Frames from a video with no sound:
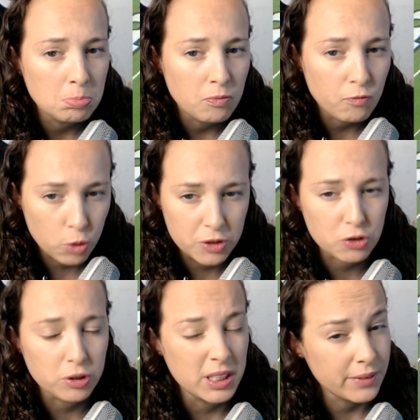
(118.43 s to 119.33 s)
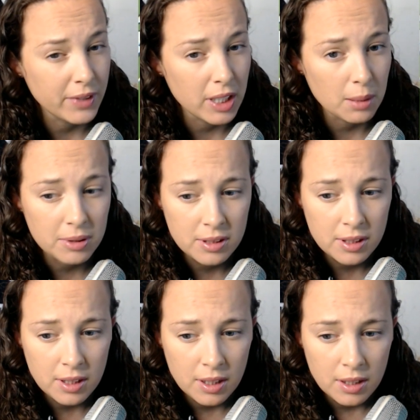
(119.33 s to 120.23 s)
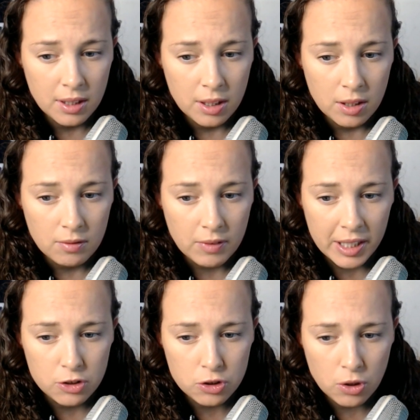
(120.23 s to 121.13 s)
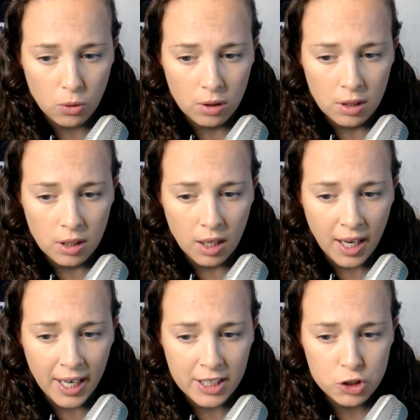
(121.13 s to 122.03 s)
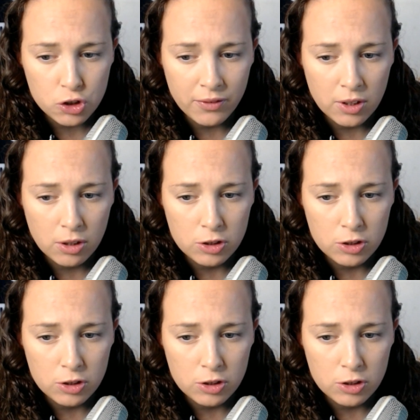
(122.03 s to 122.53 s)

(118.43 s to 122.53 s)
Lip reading: for the screen to develop. Right, so as Trevor goes